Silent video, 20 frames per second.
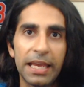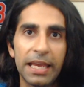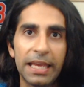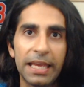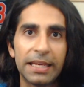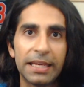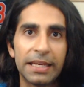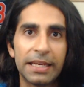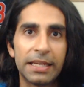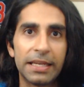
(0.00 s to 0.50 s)

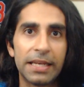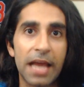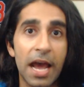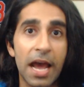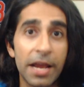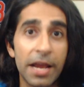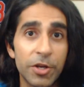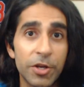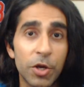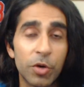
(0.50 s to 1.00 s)
And
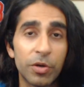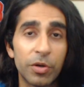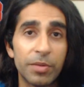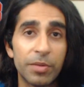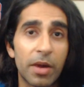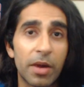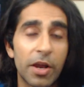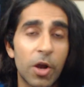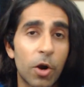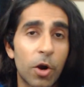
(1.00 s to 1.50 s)
I know in
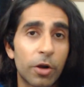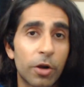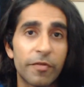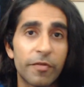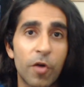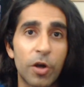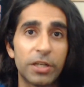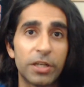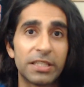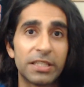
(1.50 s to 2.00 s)
my heart of
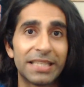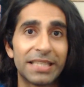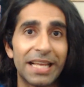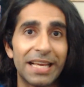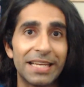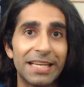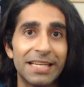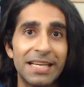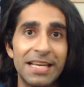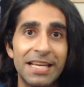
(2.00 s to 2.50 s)
hearts
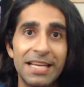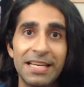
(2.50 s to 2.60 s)
that